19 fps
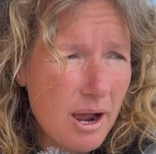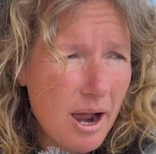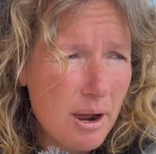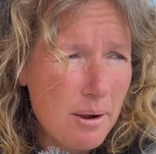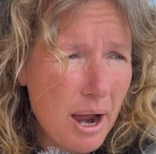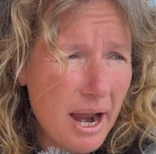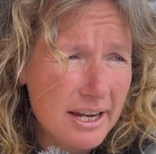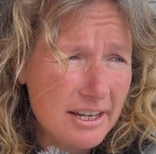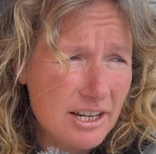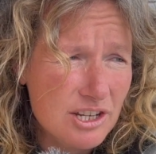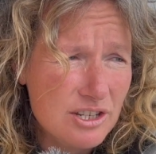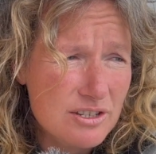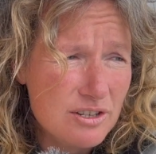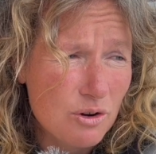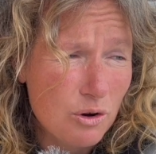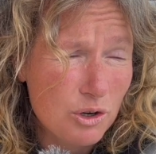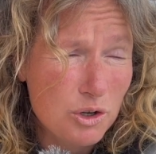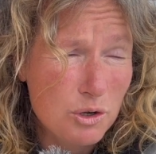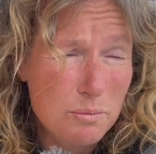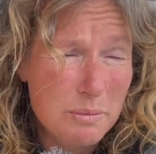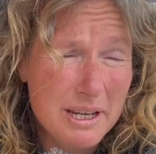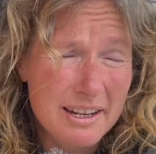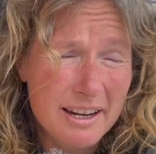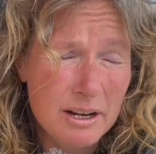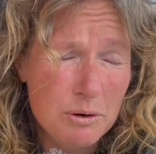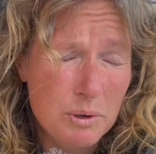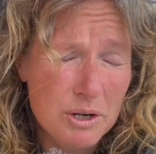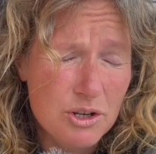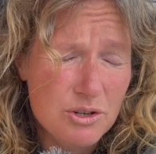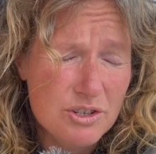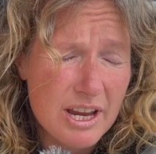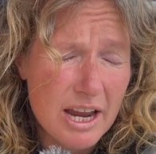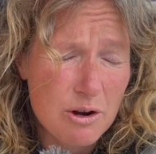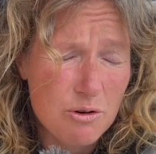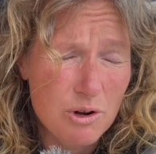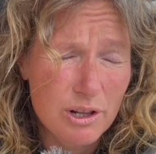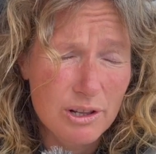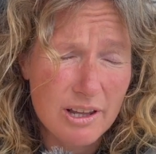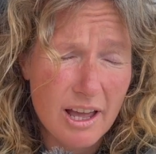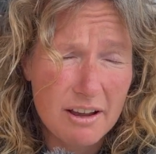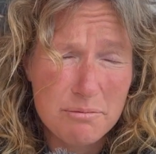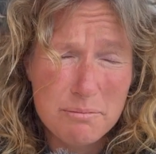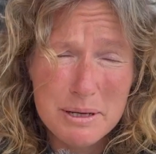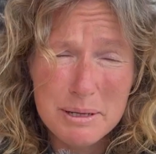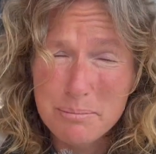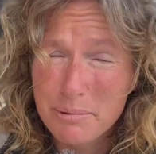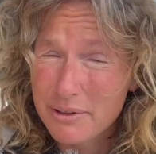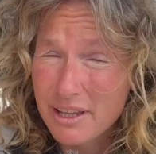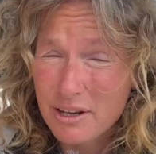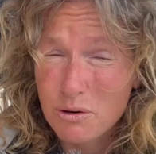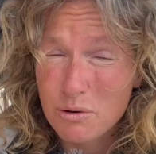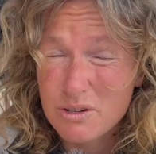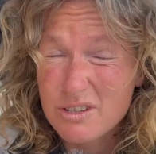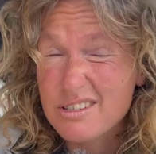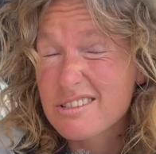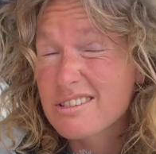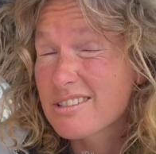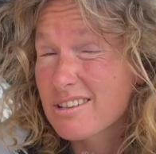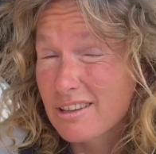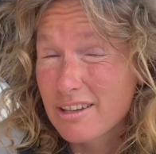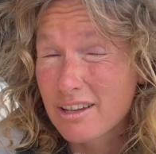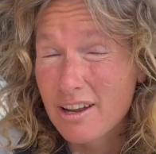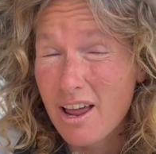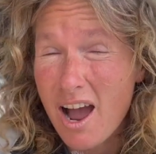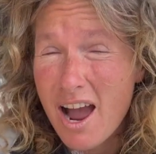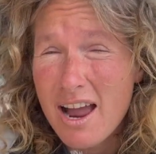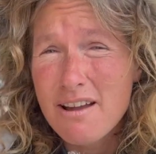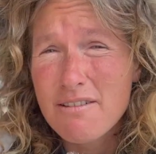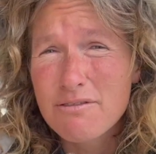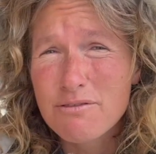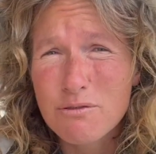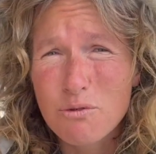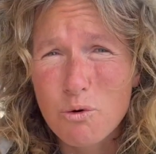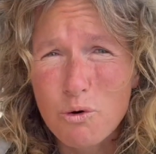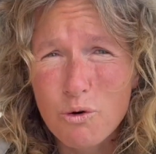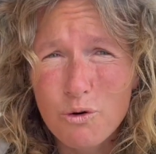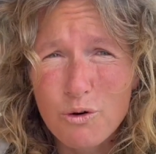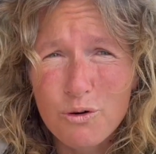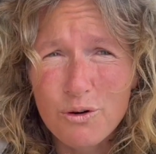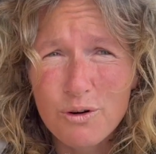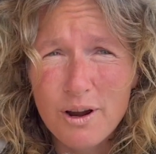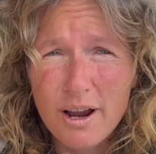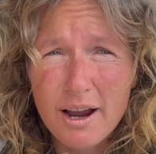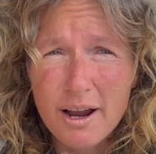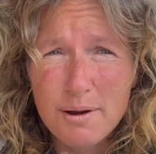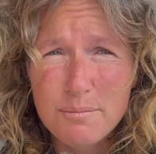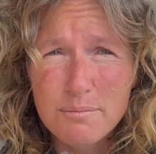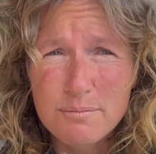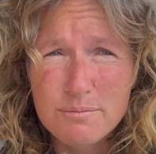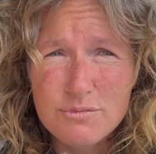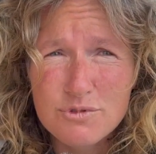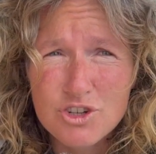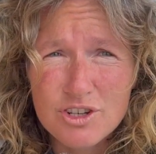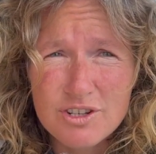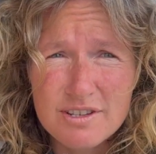I guess, are you meaning when you say real life people that are still alive, or just...